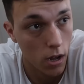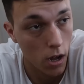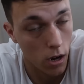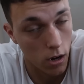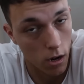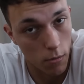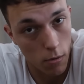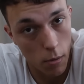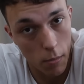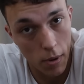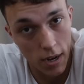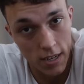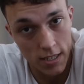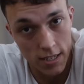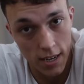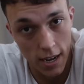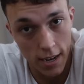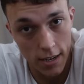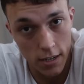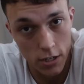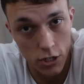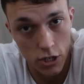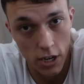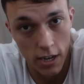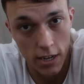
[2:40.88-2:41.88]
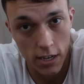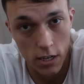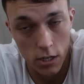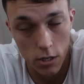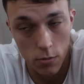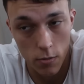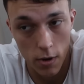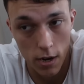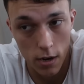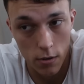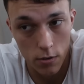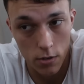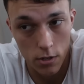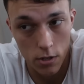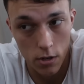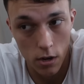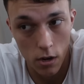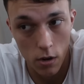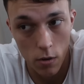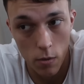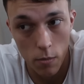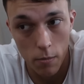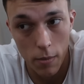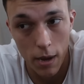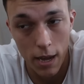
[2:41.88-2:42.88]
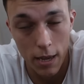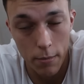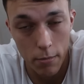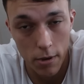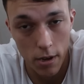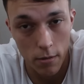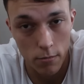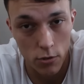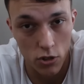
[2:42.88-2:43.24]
I've got my mass gainer shake as well. So maybe